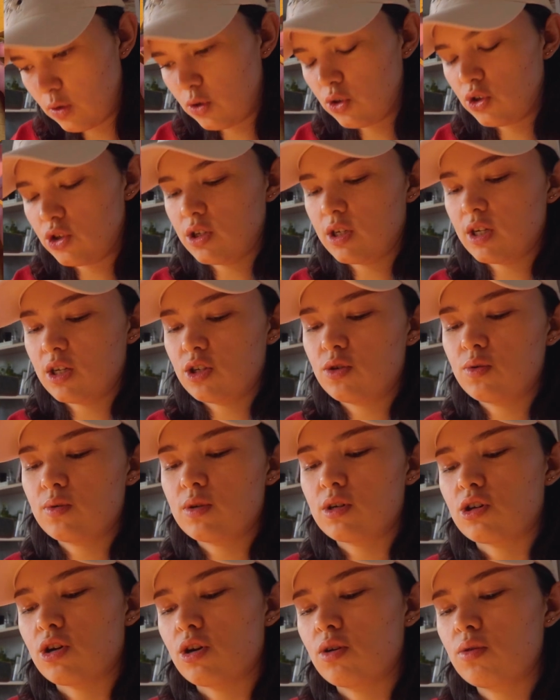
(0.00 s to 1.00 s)
Or should I do
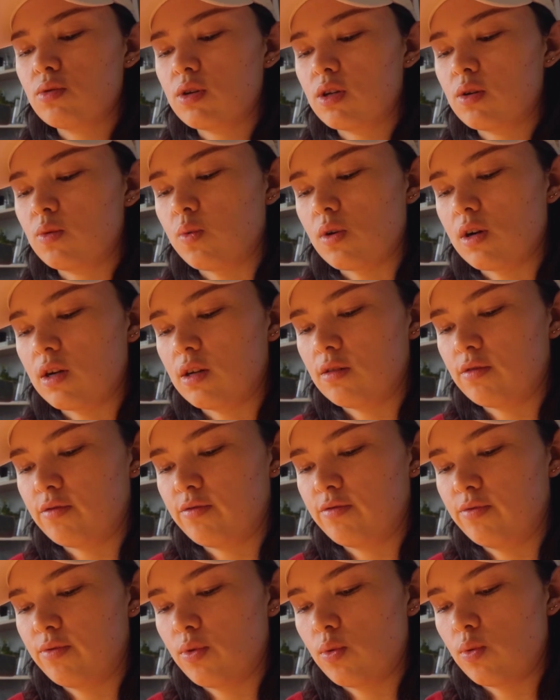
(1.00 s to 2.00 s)
a coated one
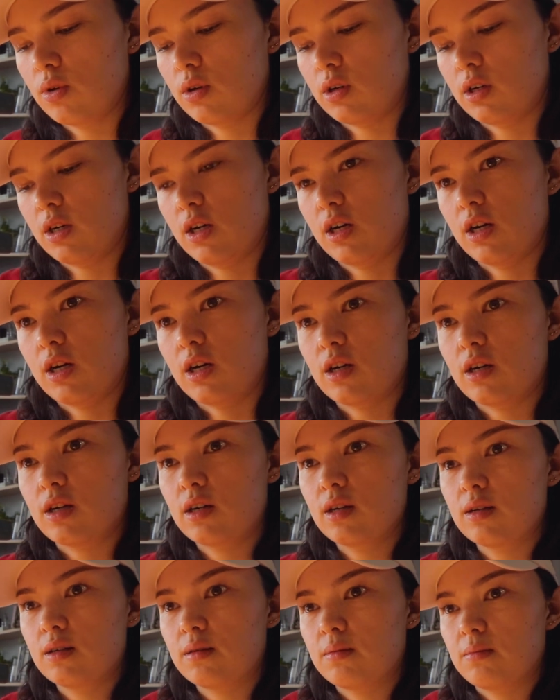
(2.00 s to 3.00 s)
for
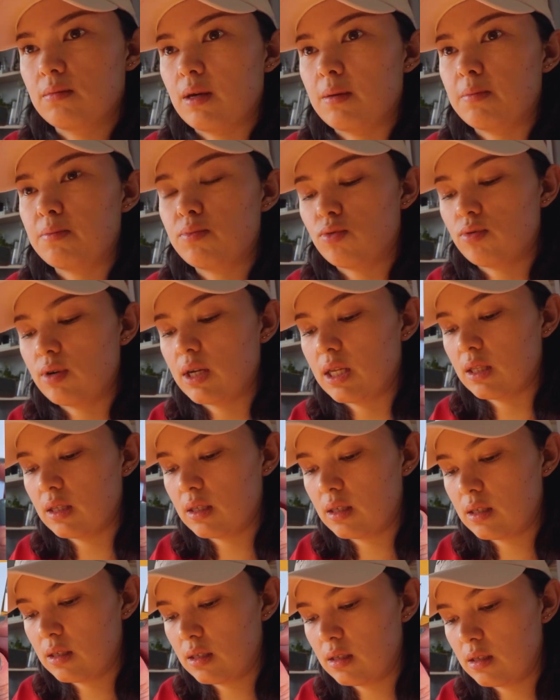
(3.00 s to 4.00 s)
my
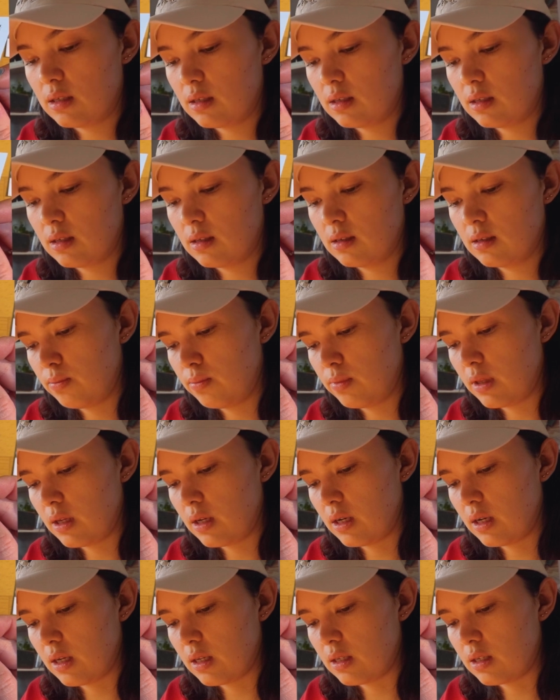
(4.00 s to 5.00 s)
prints? But
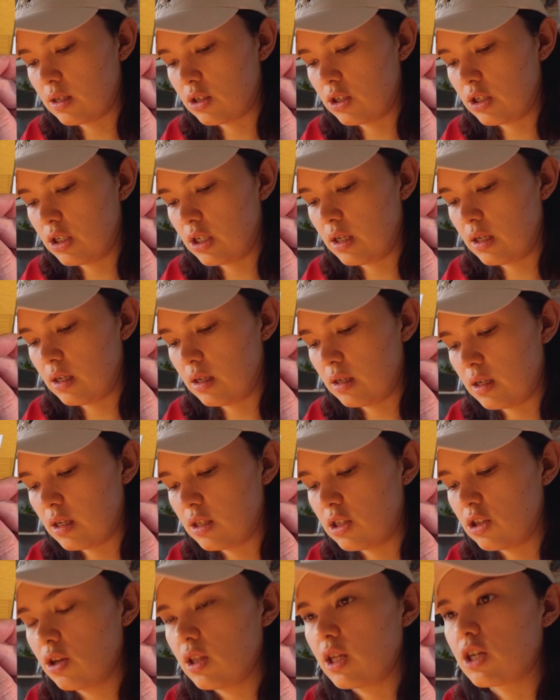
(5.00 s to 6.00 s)
then it has a sheen.
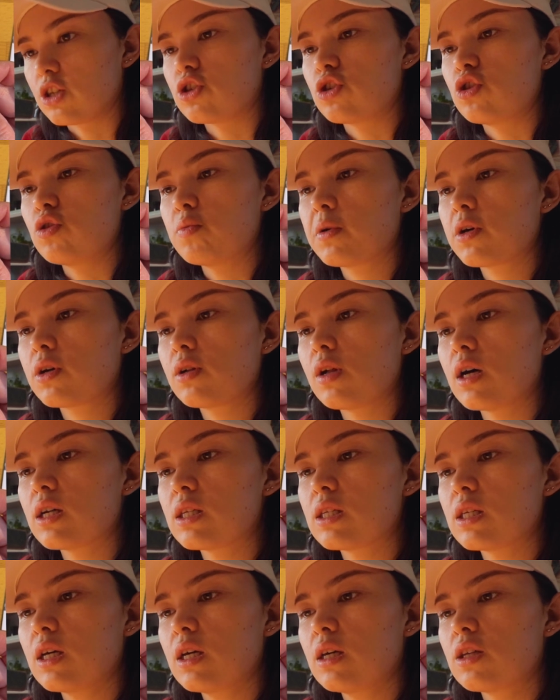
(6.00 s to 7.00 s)
It's not super
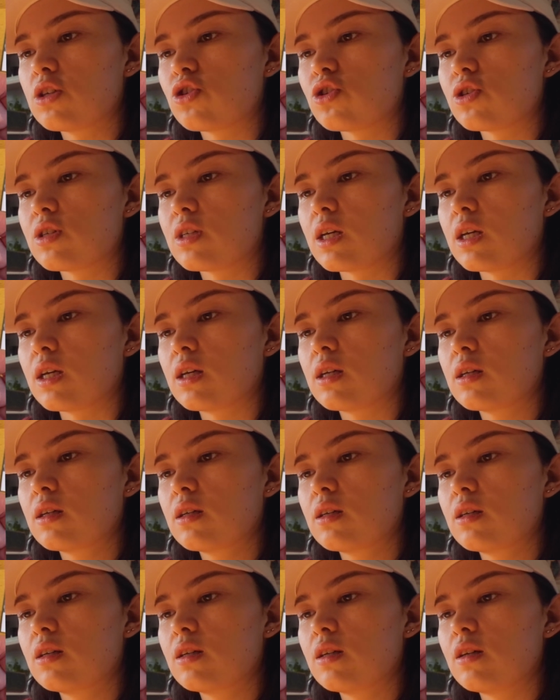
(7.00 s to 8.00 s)
glossy. It's just
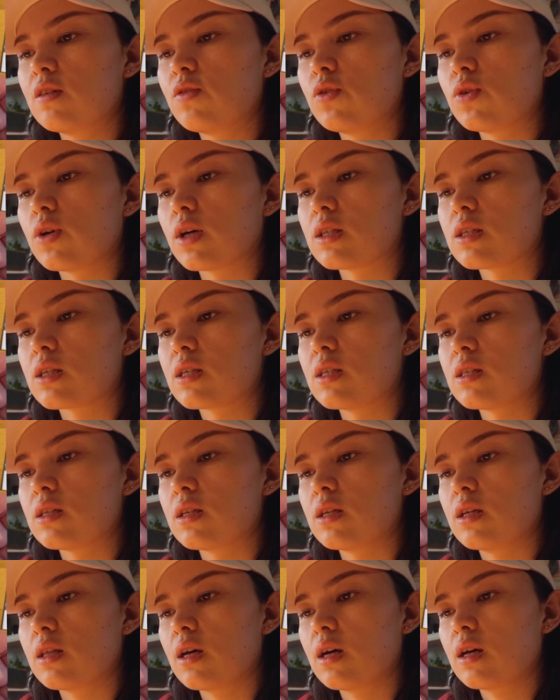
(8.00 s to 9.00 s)
if you guys can
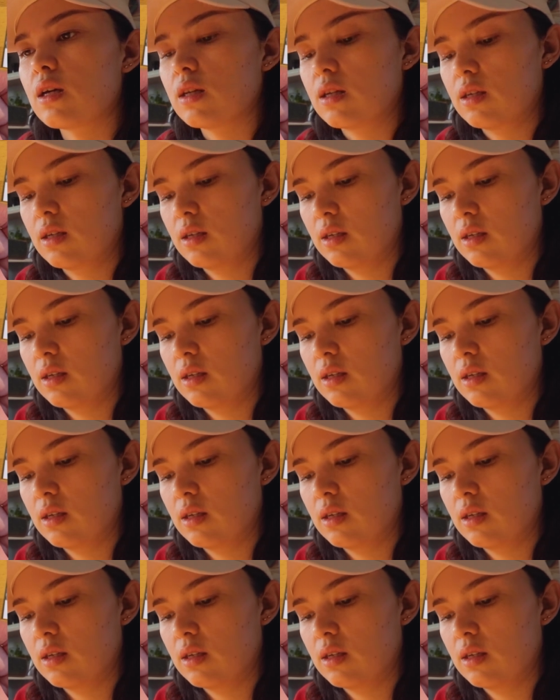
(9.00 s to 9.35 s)
see that.